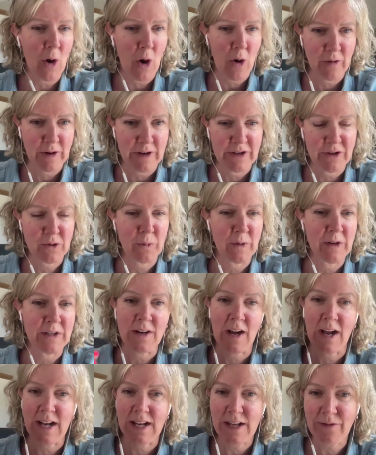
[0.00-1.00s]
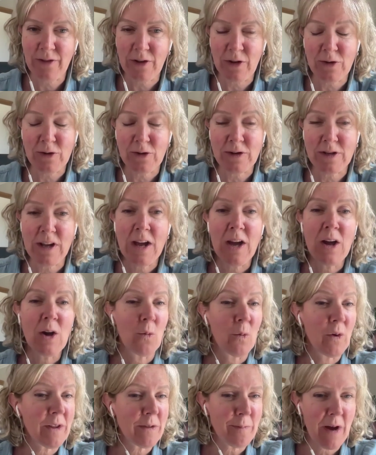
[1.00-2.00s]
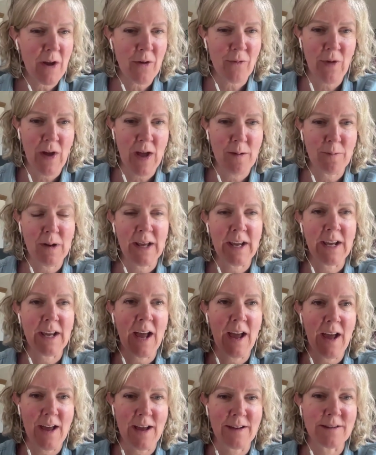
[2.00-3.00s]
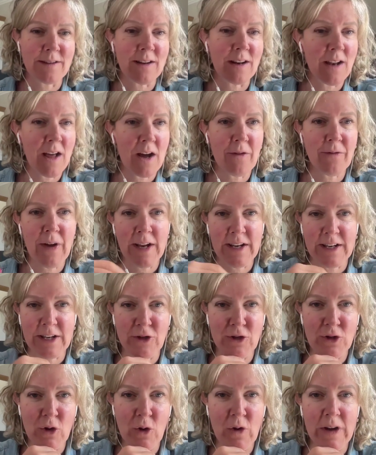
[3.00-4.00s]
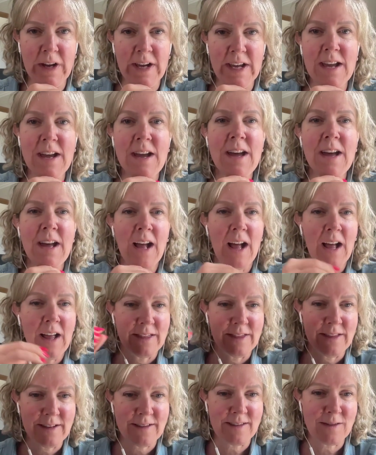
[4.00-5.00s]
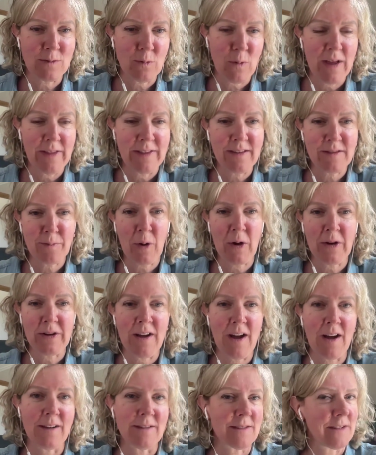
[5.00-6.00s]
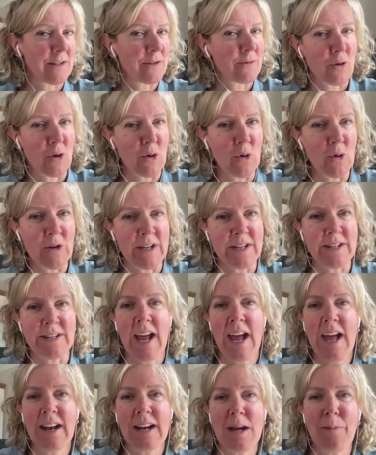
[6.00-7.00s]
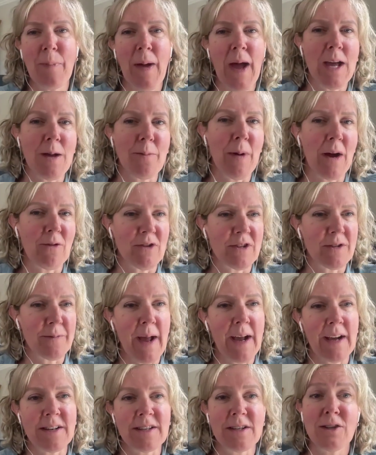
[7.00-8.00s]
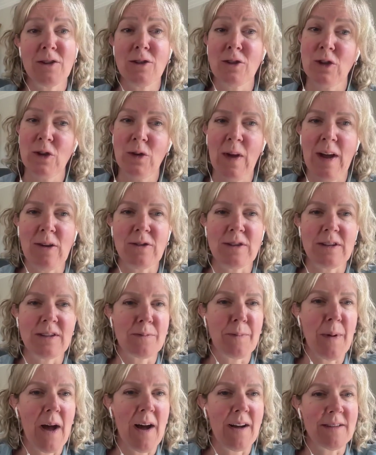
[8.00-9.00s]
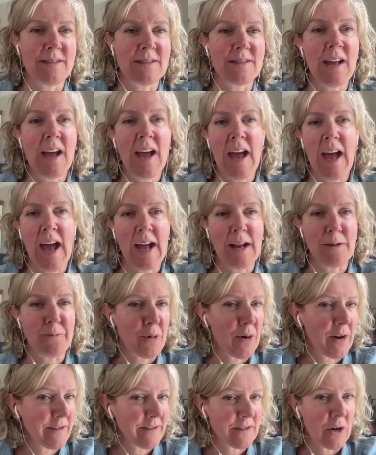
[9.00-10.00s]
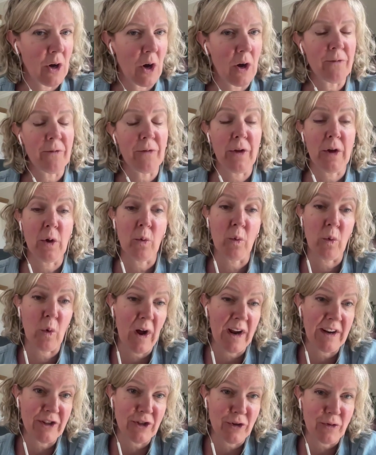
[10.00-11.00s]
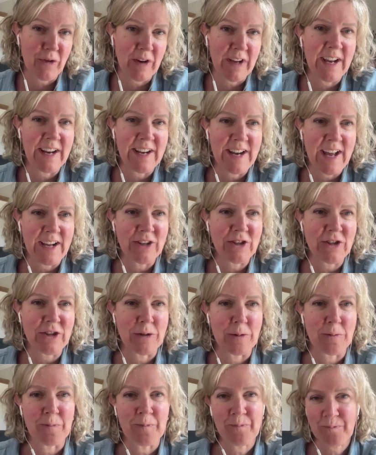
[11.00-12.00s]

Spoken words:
Orange, which I live on with my family and love and enjoy. This is where this podcast is recorded, and I pay my respect to elders past and present of the Wiradjuri Nation.